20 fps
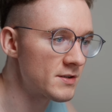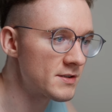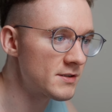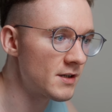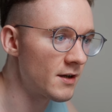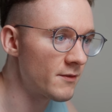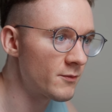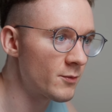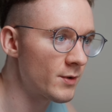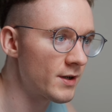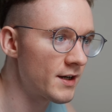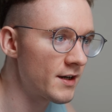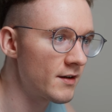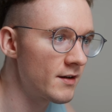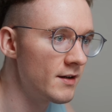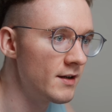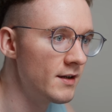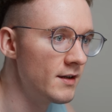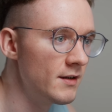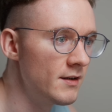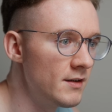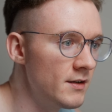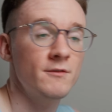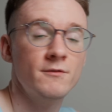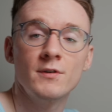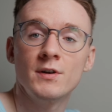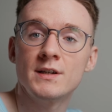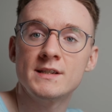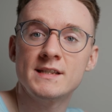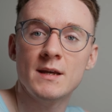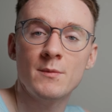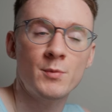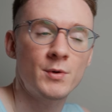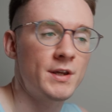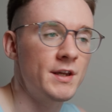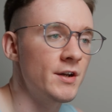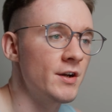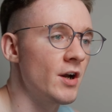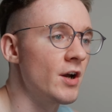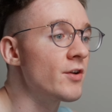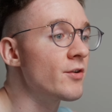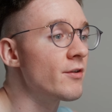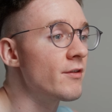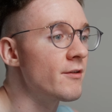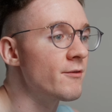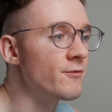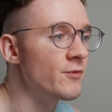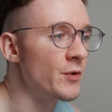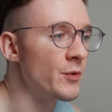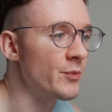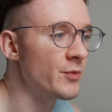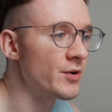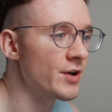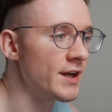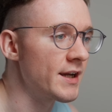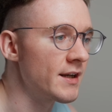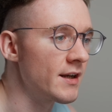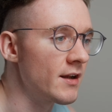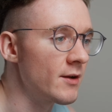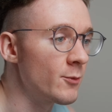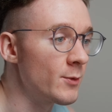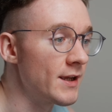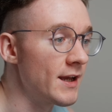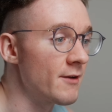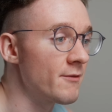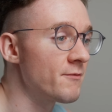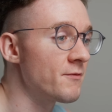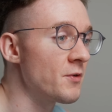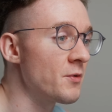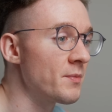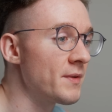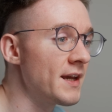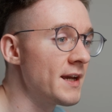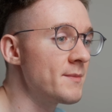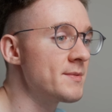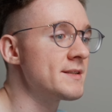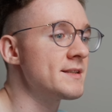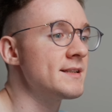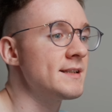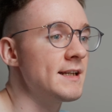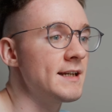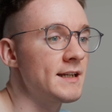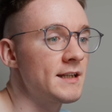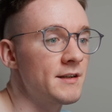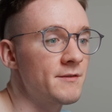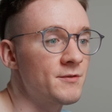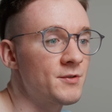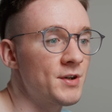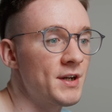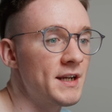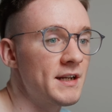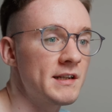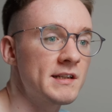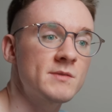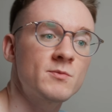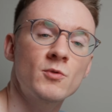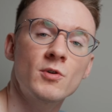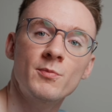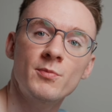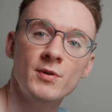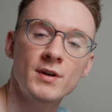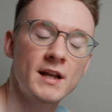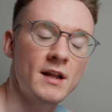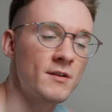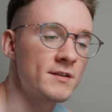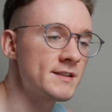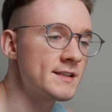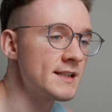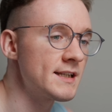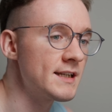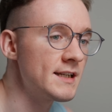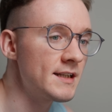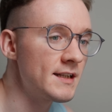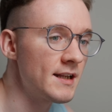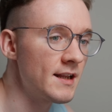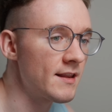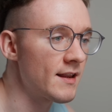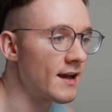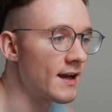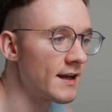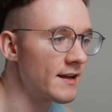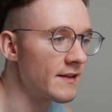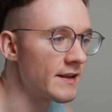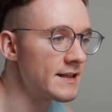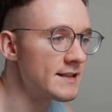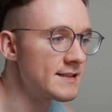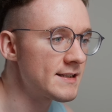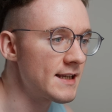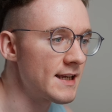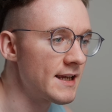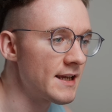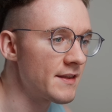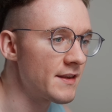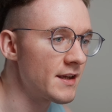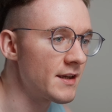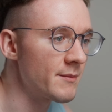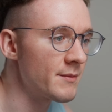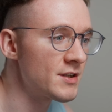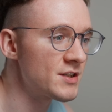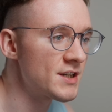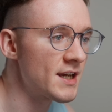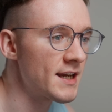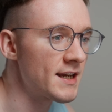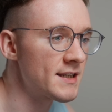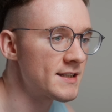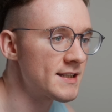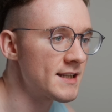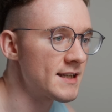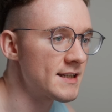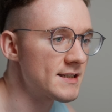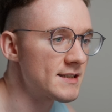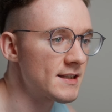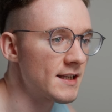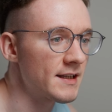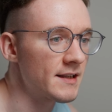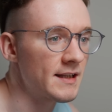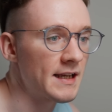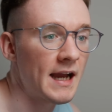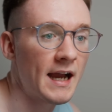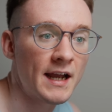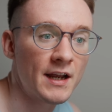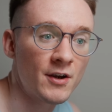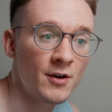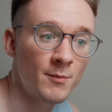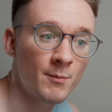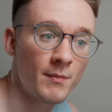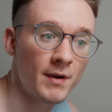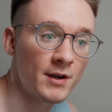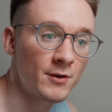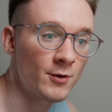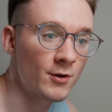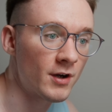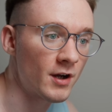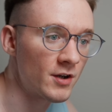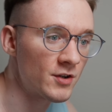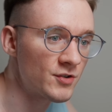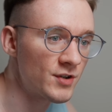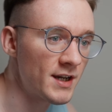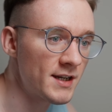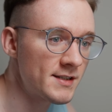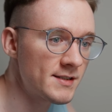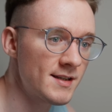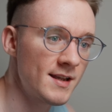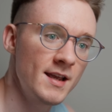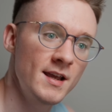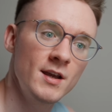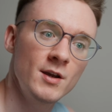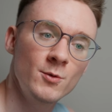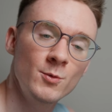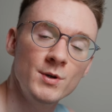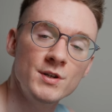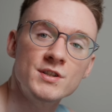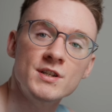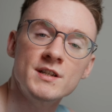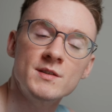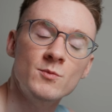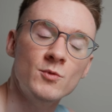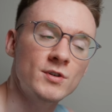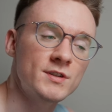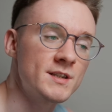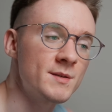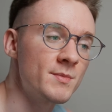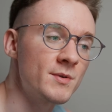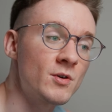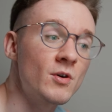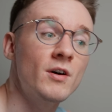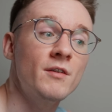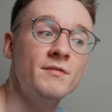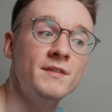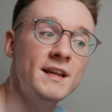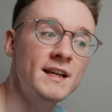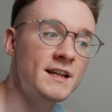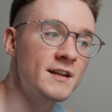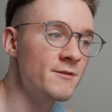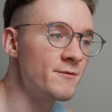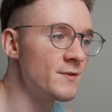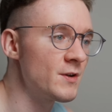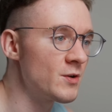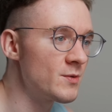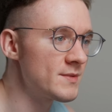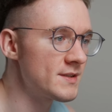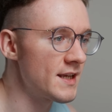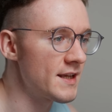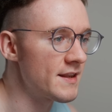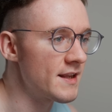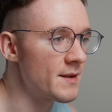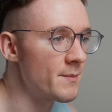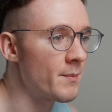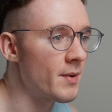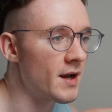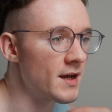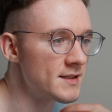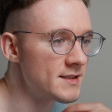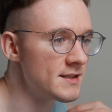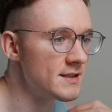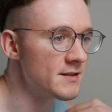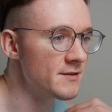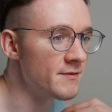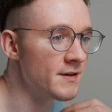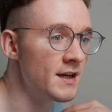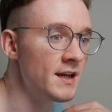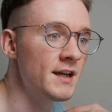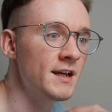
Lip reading: software. For example, here under the film grain, we have film types. Negative grain is more pronounced in the highlights, and the image has a slightly higher micro contrast, which is more typical of negative films, and then positive